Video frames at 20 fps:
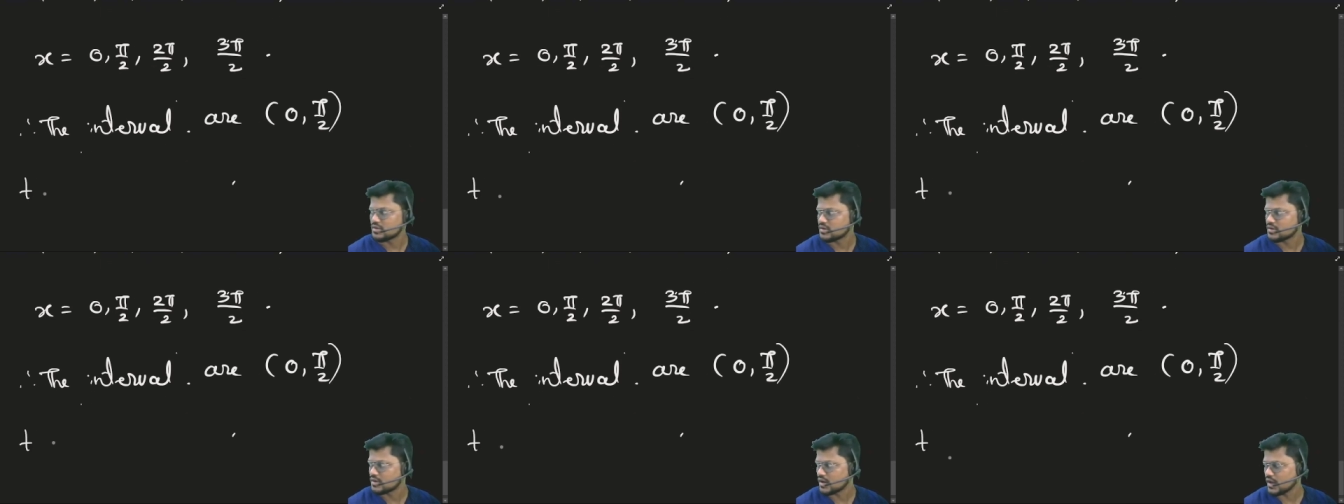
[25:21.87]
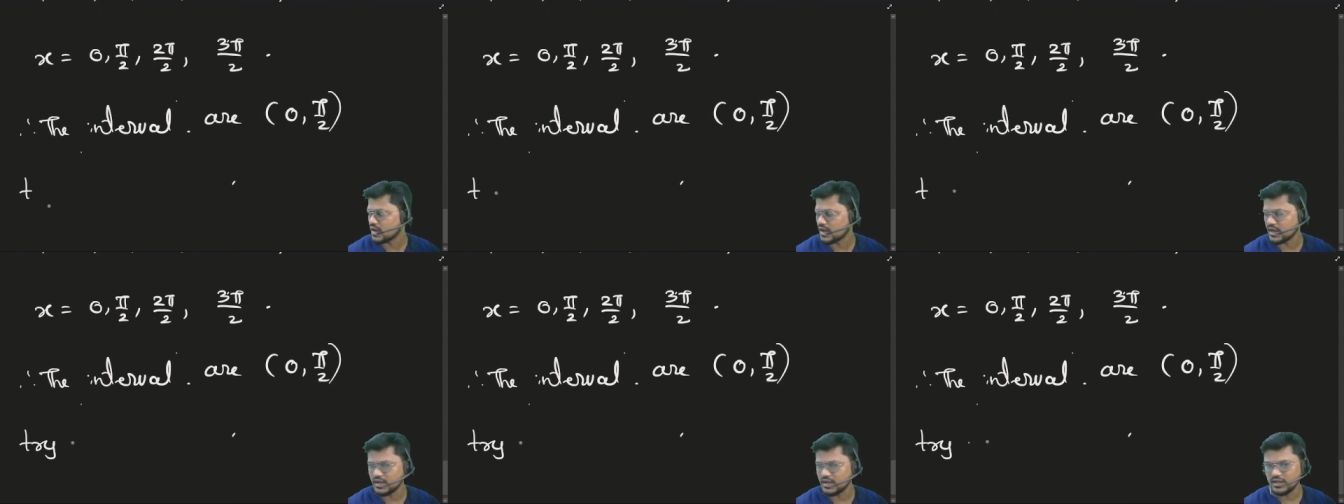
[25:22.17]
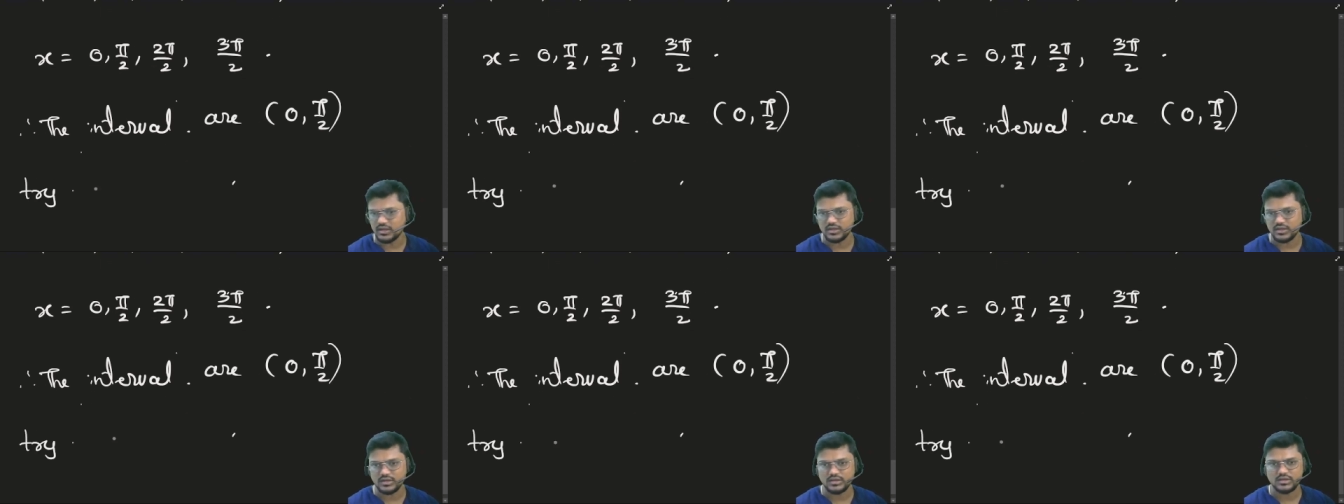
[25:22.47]

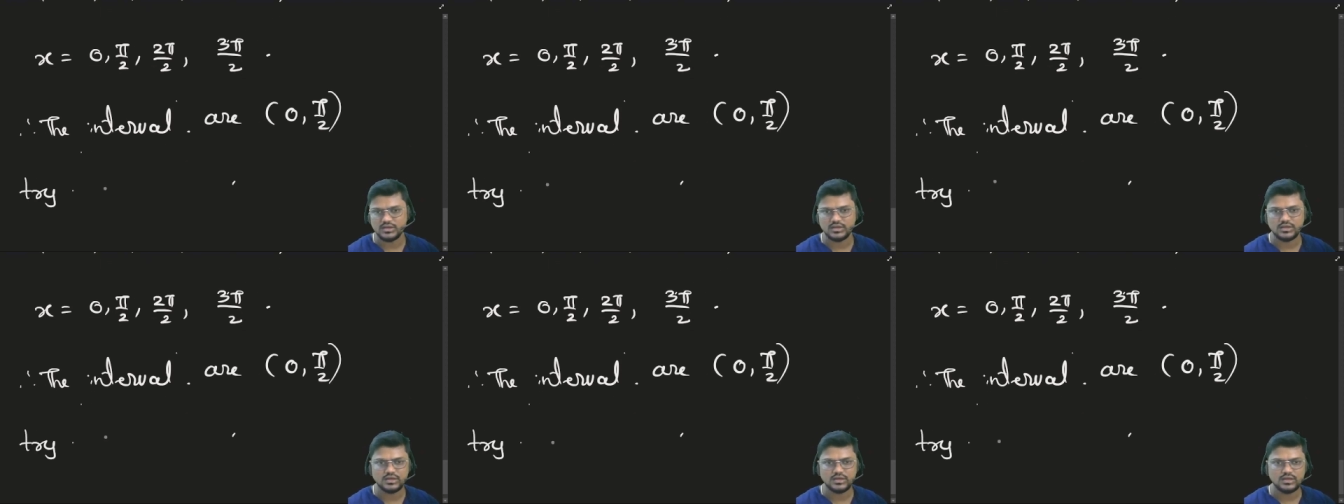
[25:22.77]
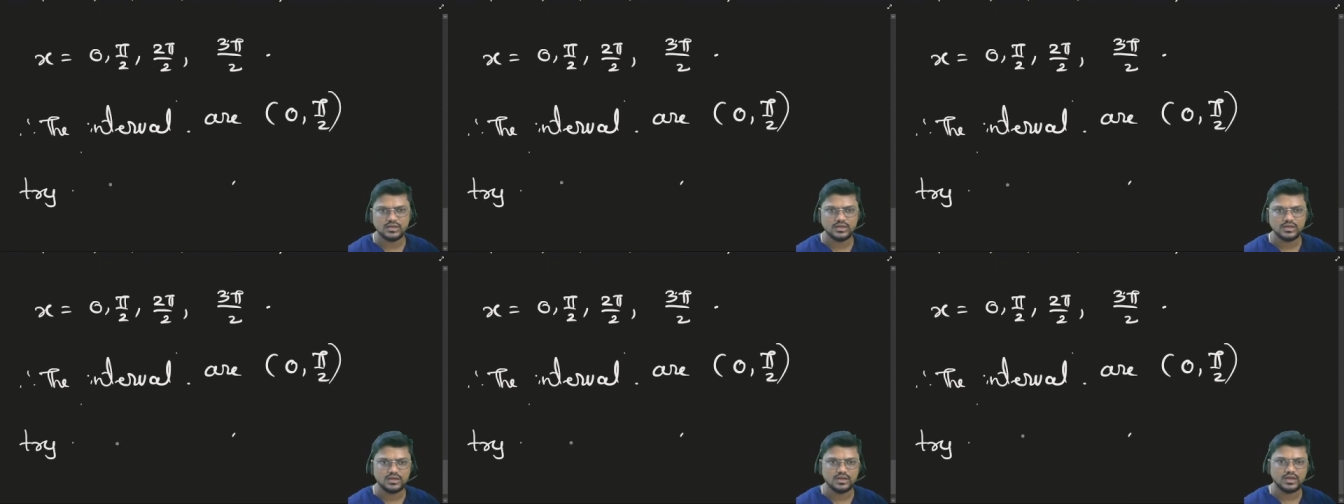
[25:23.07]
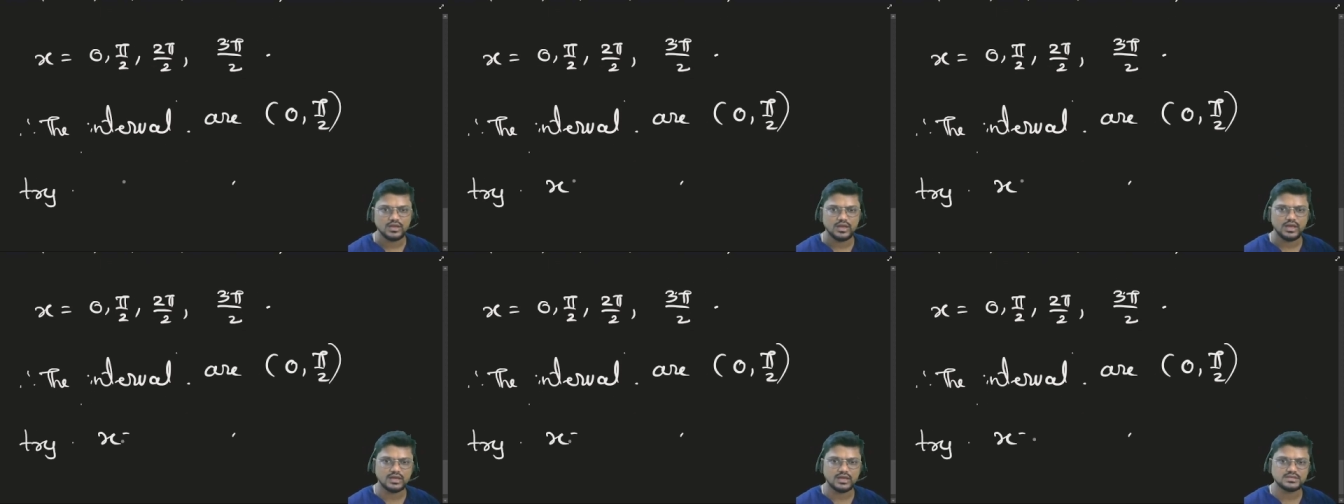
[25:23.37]
try
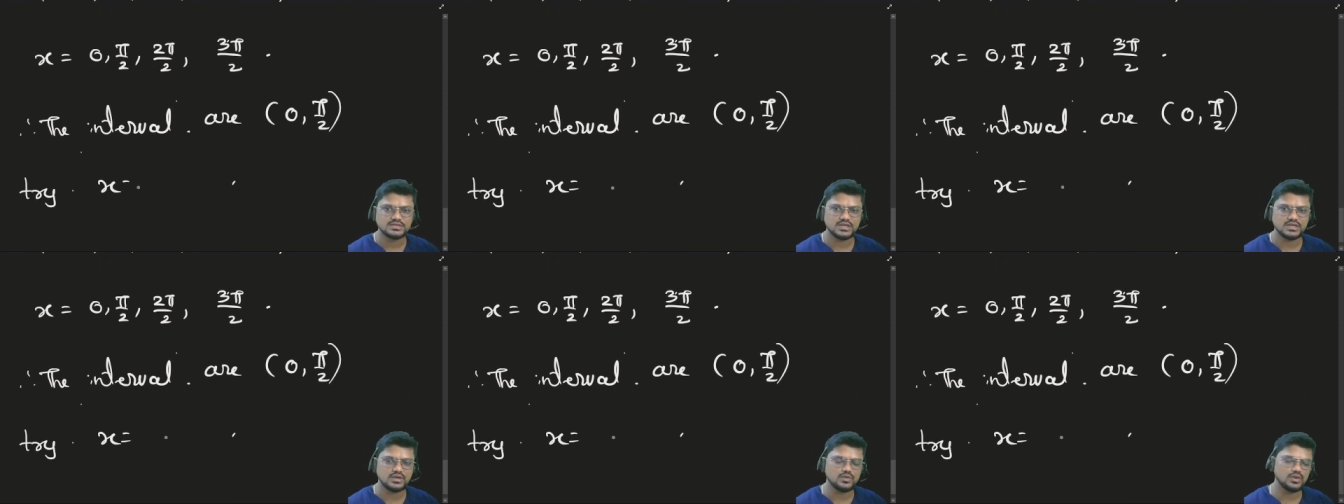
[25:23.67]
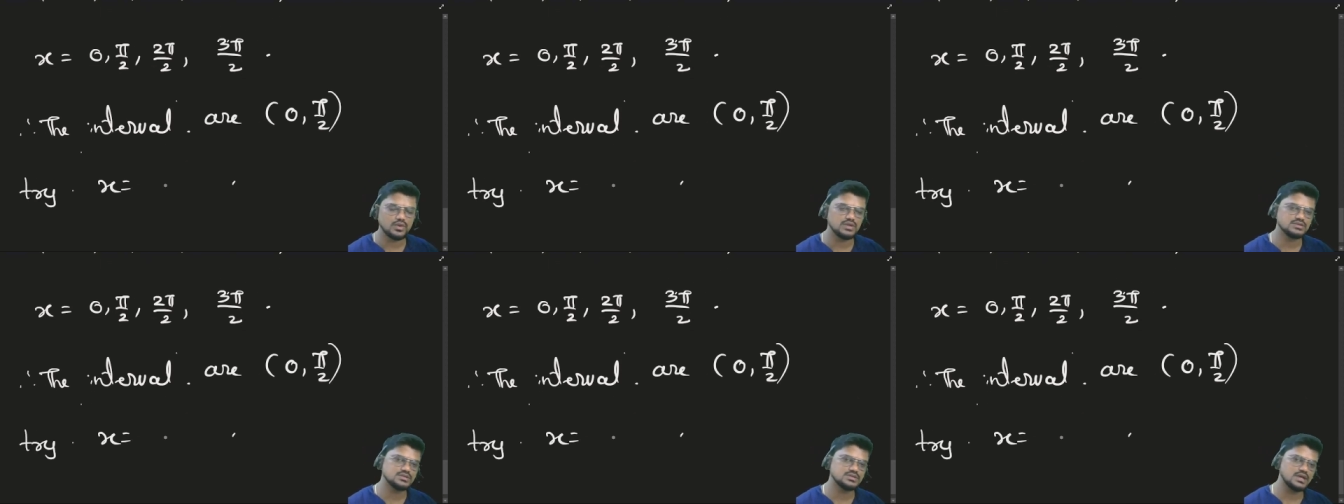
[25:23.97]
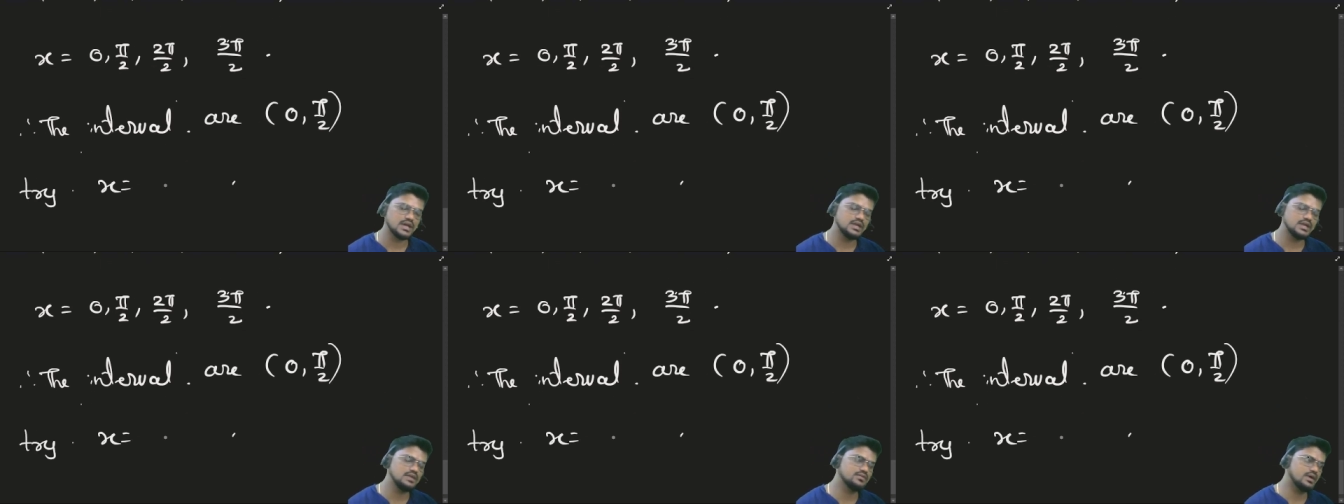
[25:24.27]
x equals
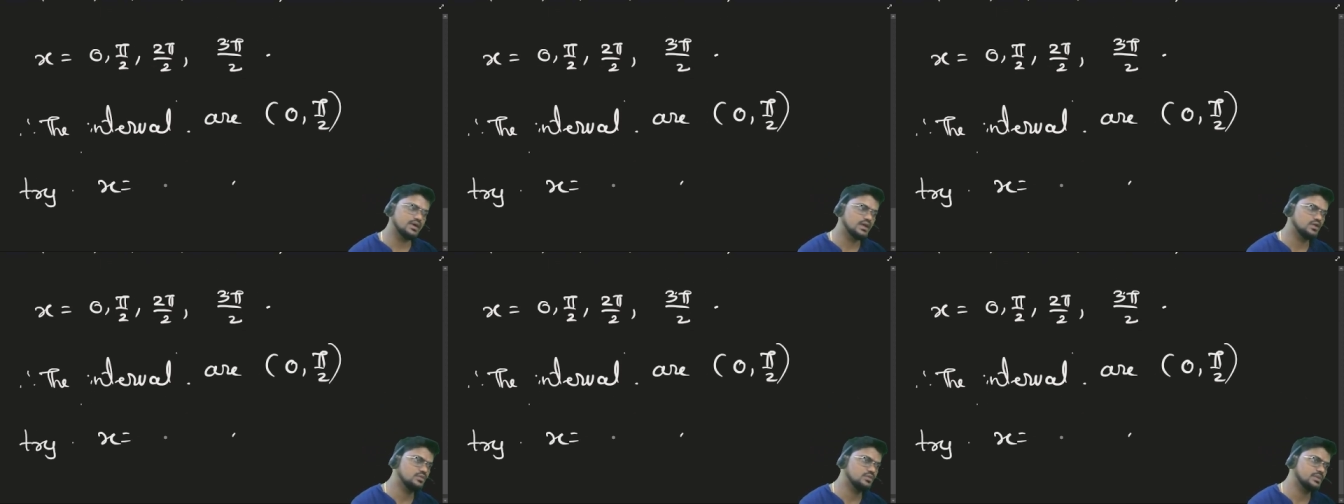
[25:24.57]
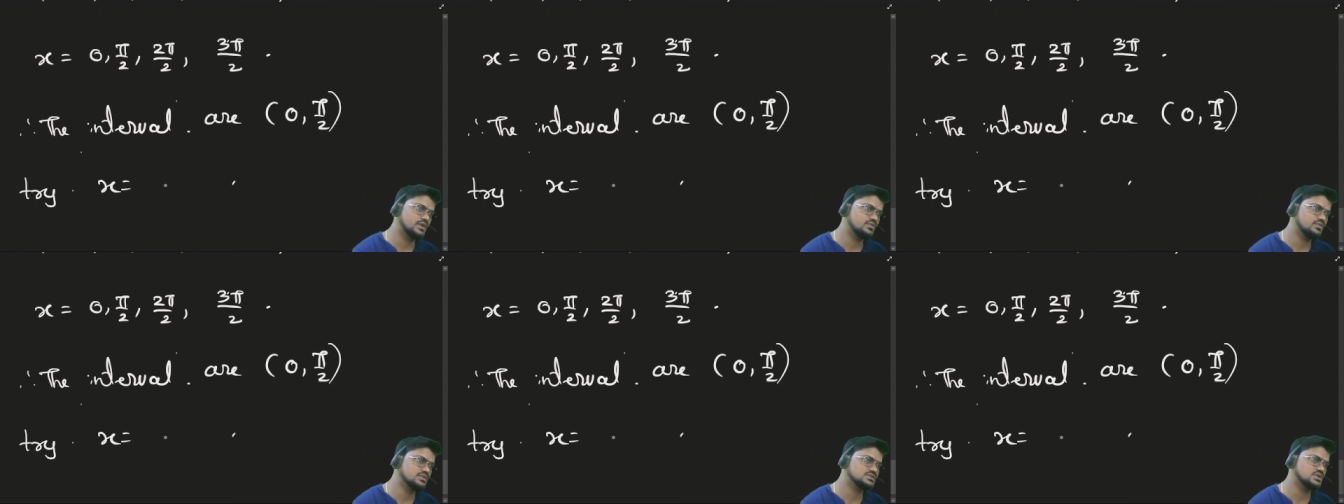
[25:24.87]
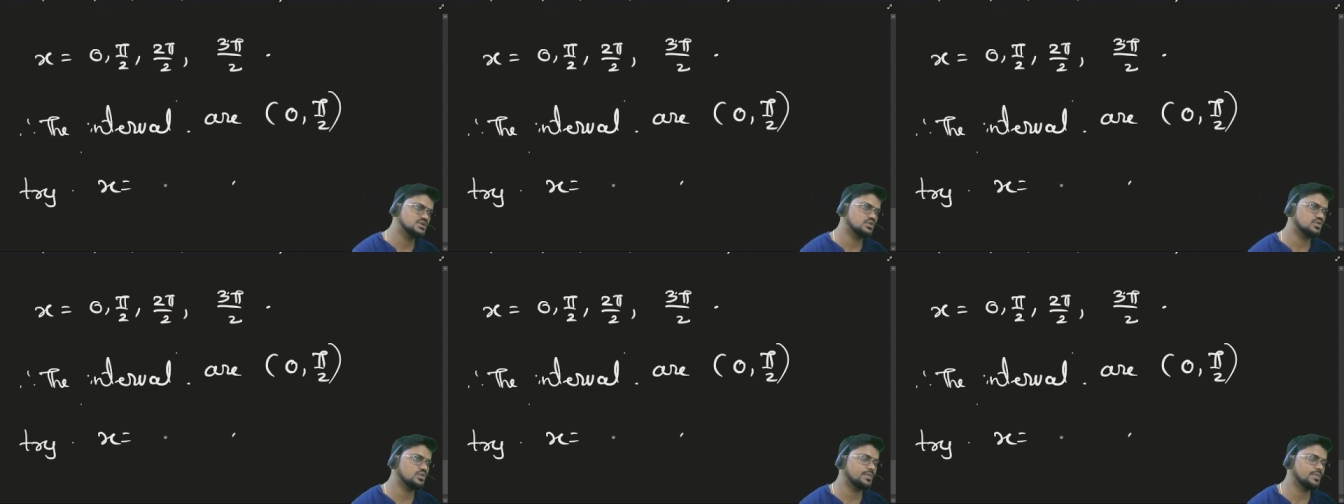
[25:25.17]
any value between
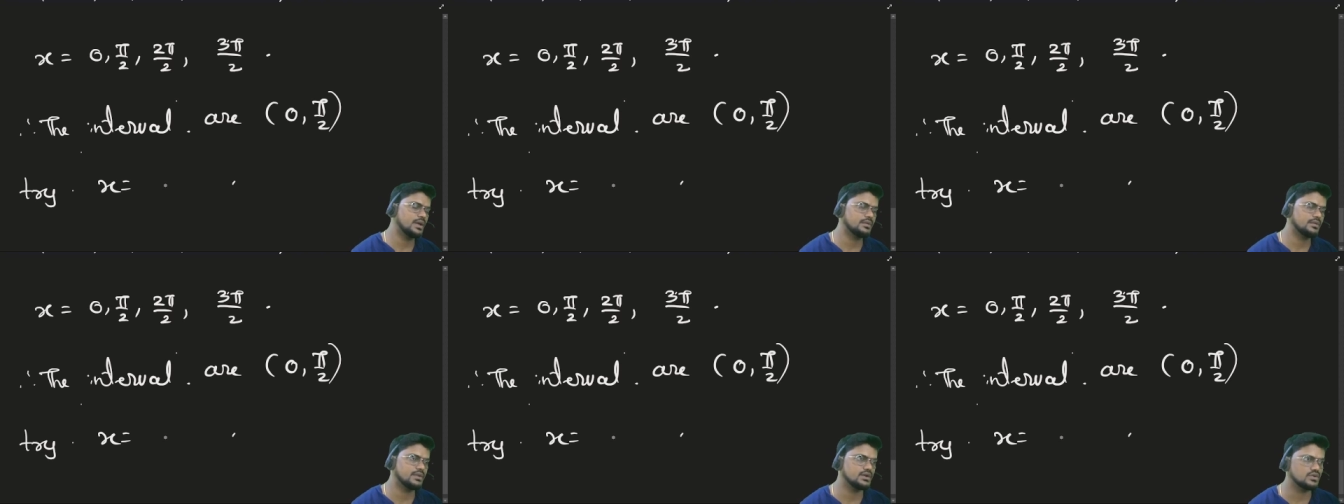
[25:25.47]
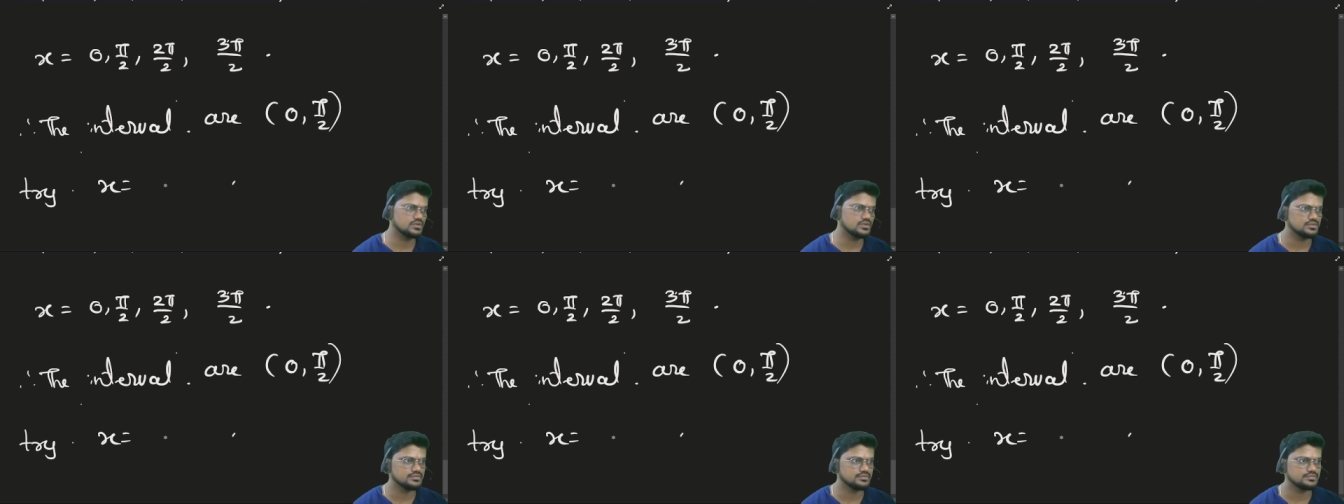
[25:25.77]
0 to pi by 2.